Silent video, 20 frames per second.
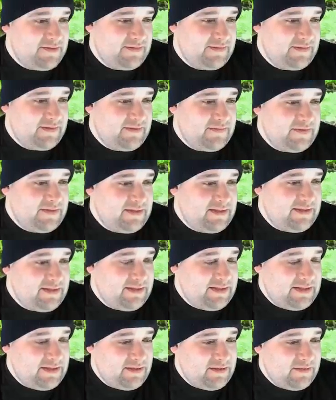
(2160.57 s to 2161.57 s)
lived in LA
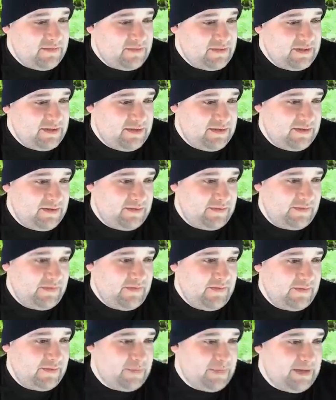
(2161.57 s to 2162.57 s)
County for years. Who's
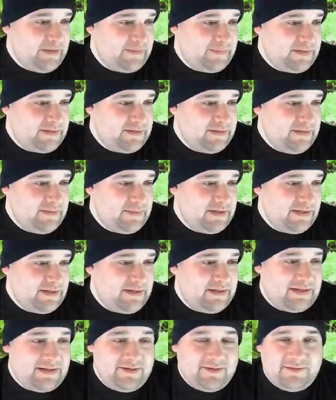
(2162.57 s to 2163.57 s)
your baseball team then?
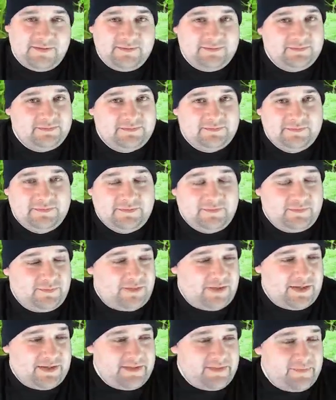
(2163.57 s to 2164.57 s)
I don't
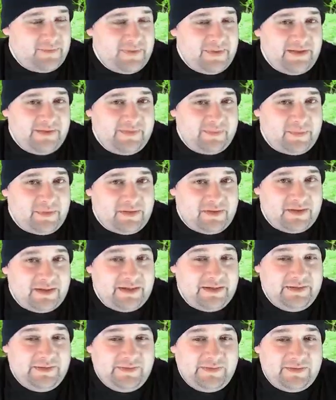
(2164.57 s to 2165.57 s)
watch baseball. I
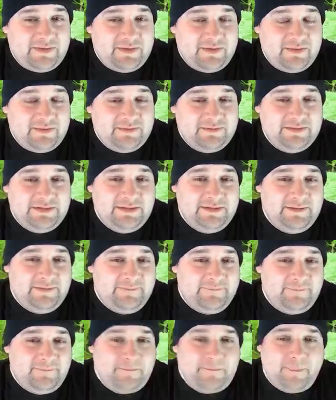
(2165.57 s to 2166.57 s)
used to
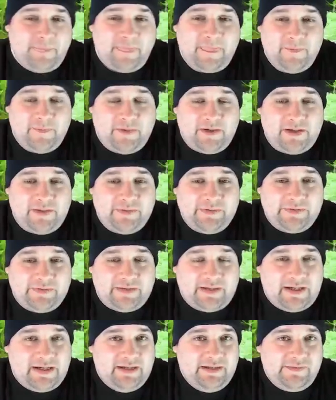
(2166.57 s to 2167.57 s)
when I was in
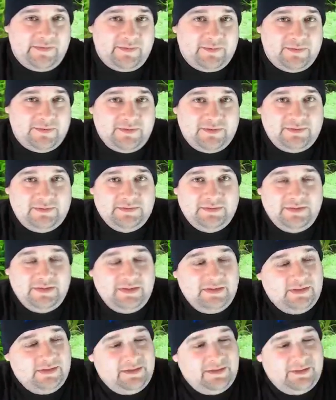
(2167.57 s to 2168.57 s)
high school,
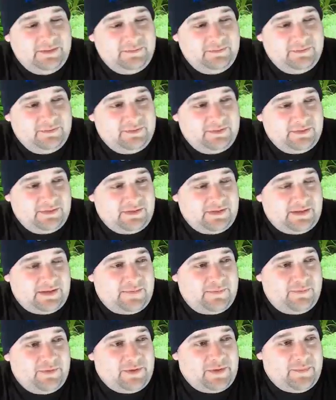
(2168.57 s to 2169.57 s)

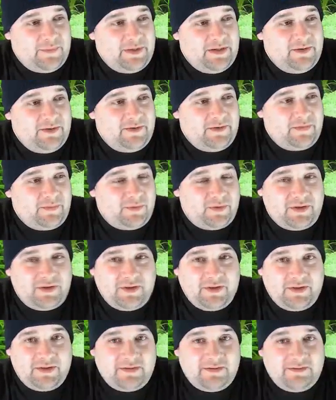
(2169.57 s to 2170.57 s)
when the Mariners were
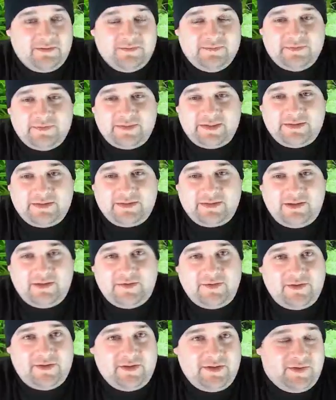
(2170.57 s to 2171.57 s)
good, like
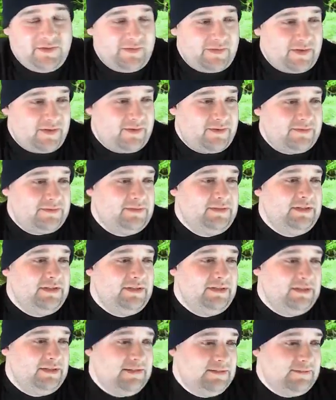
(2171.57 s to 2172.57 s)
100 years ago.
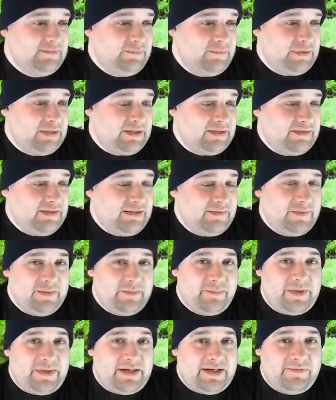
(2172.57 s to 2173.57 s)
But they've been
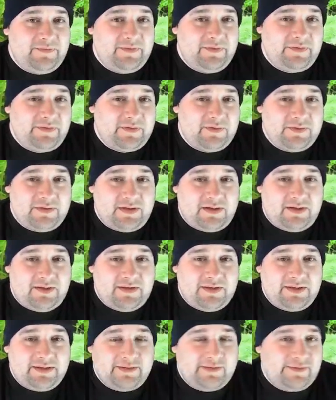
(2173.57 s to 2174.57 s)
bad for so long,
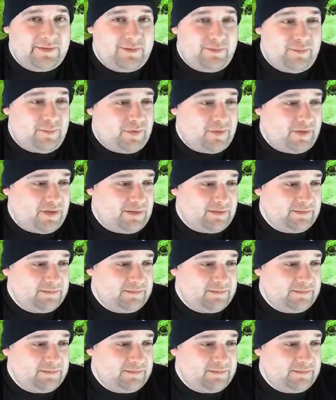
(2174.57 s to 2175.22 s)
and it's so boring